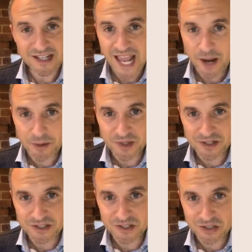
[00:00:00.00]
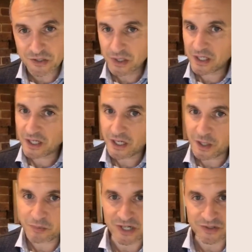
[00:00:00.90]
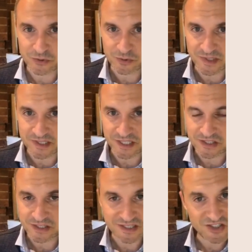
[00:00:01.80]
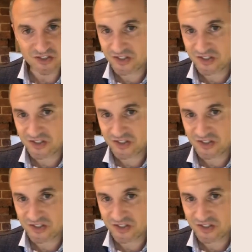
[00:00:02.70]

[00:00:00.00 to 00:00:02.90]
now I'm going to do a breast augmentation.